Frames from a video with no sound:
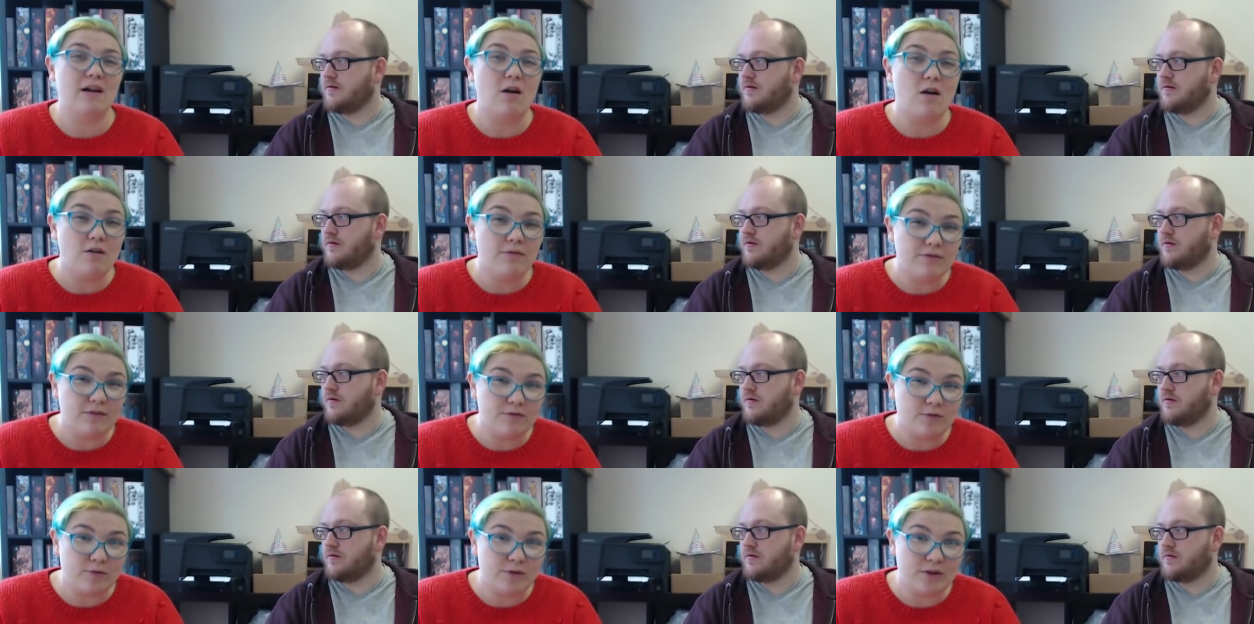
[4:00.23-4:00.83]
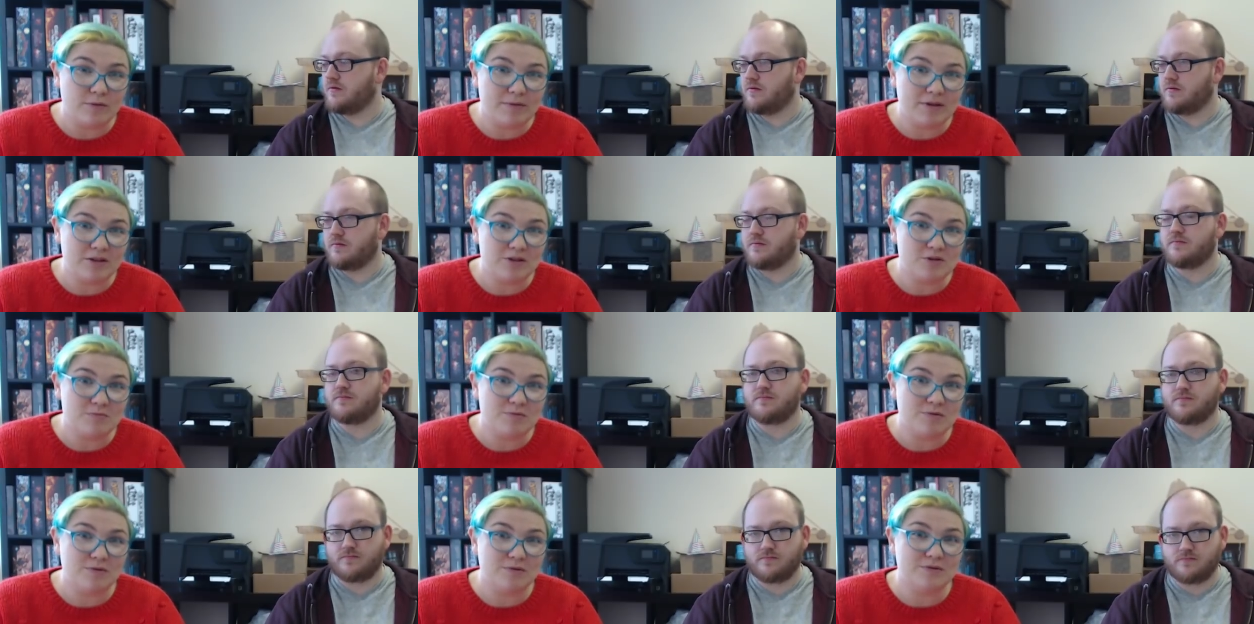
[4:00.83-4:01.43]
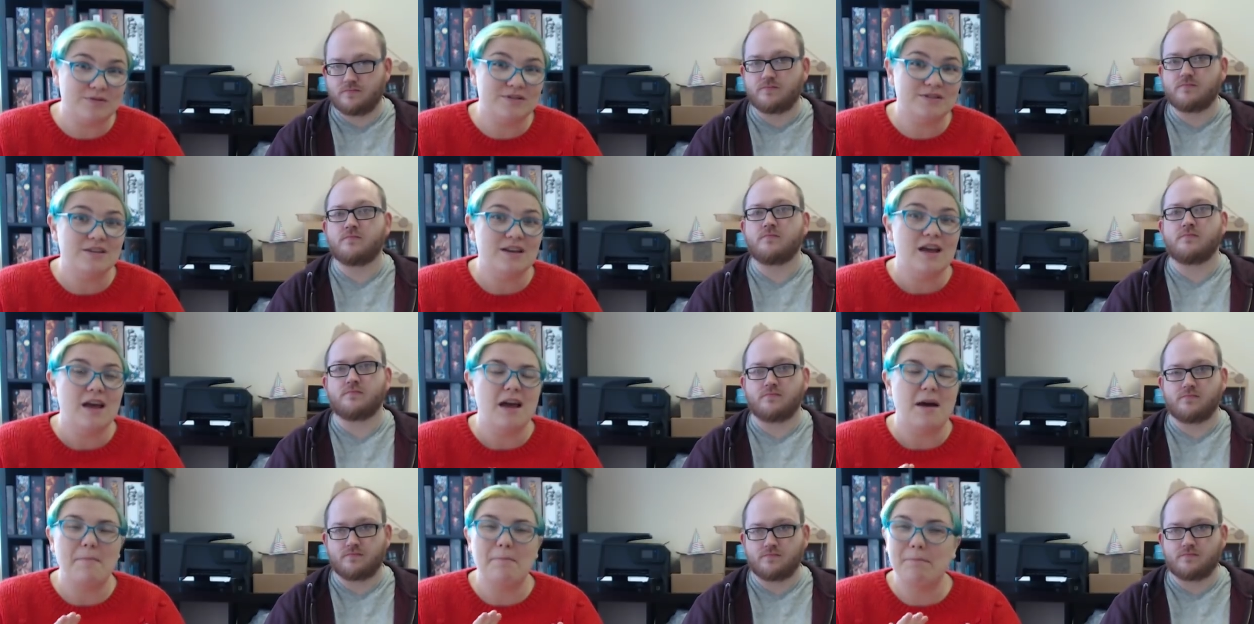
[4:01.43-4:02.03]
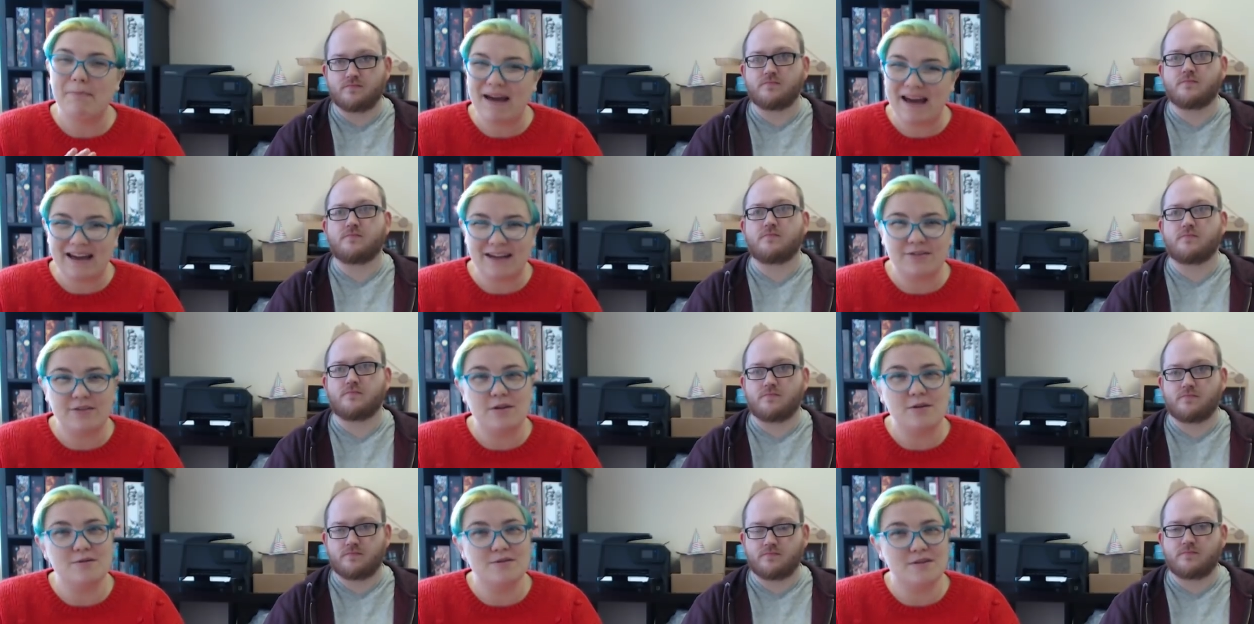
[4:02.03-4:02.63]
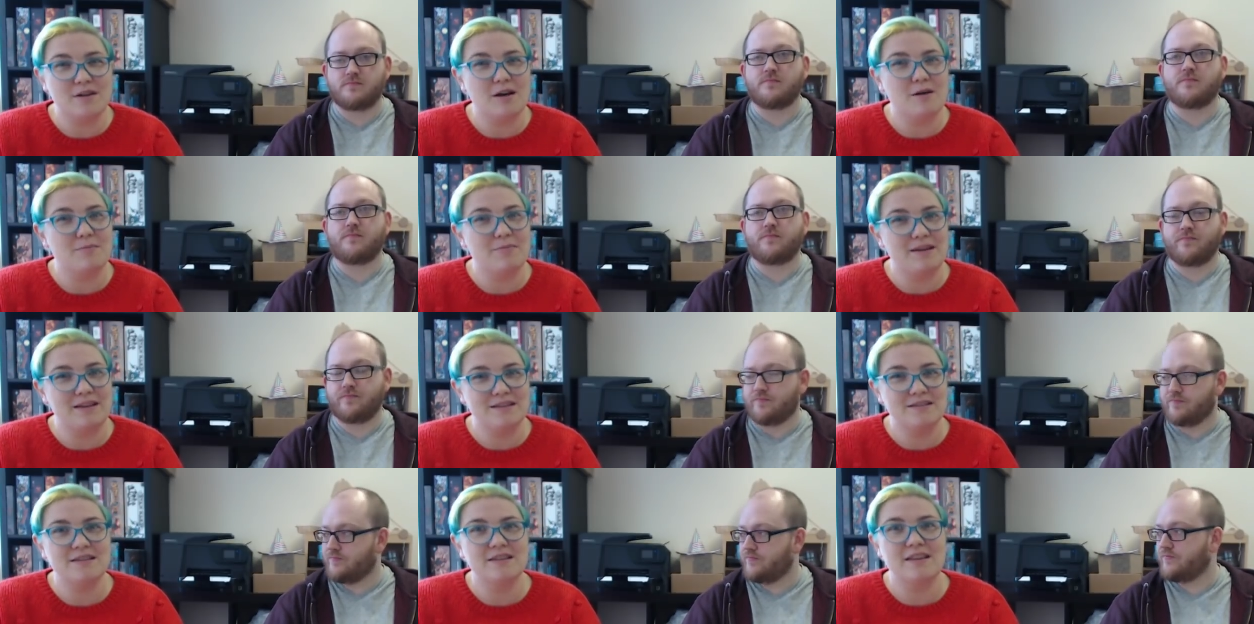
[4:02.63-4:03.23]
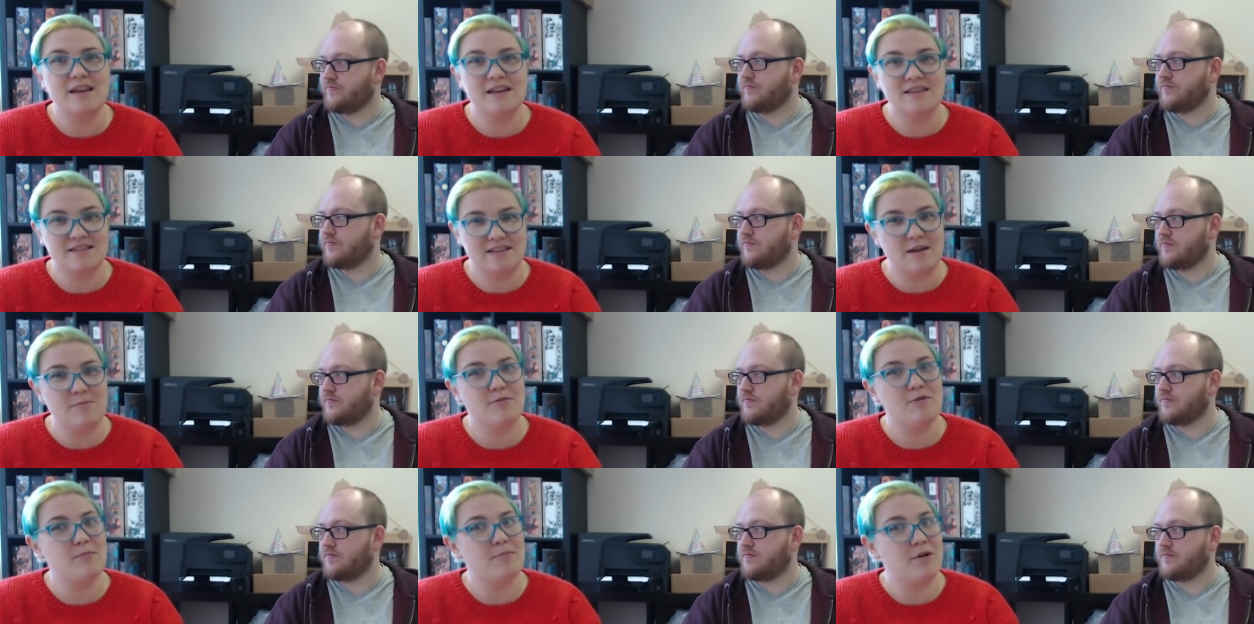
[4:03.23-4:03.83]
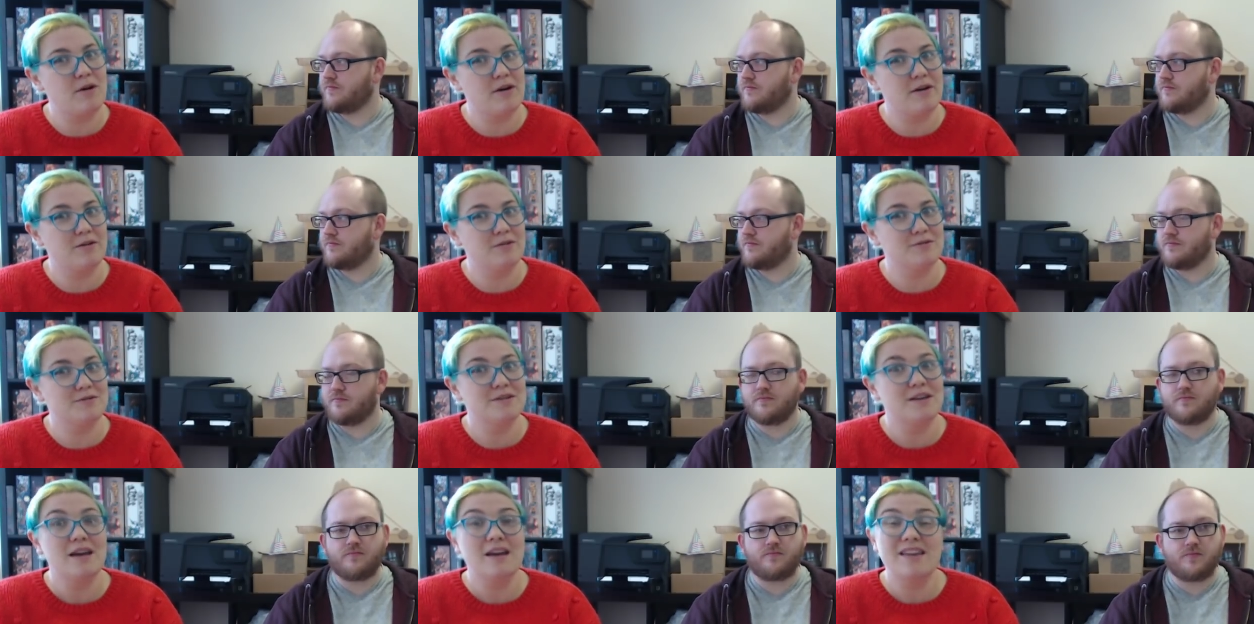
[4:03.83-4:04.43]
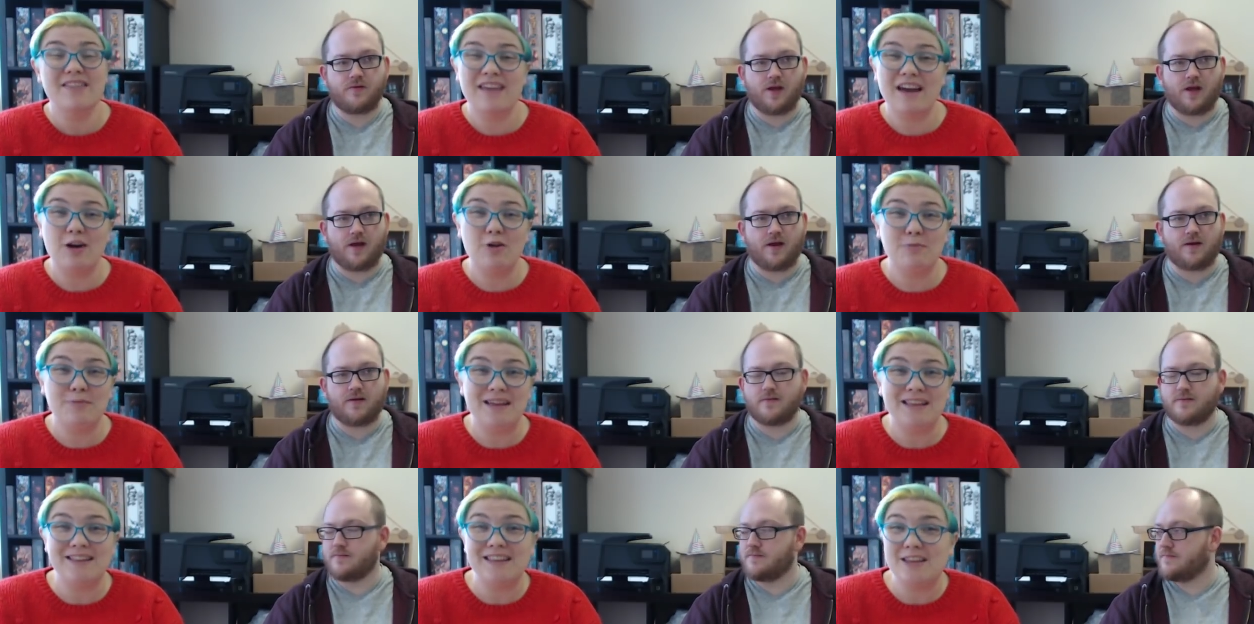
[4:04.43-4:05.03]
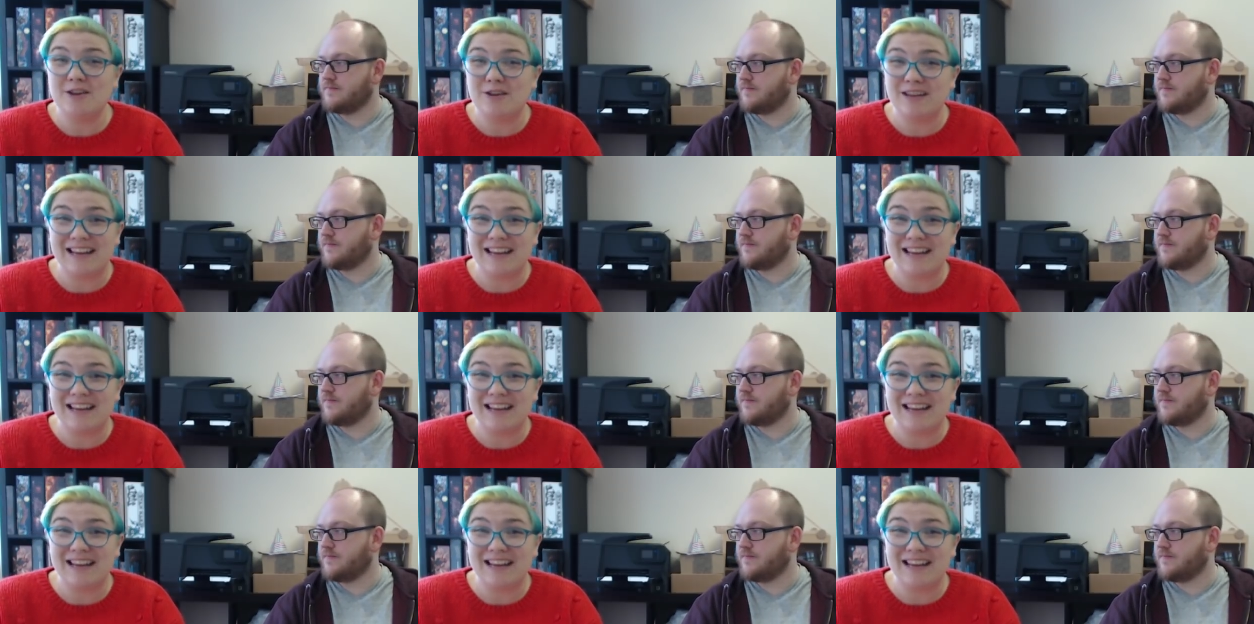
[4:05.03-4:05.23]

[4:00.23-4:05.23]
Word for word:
Speaker 1: off of all your punch boards and bag those up into their separate piles. Yeah. That will mean that you can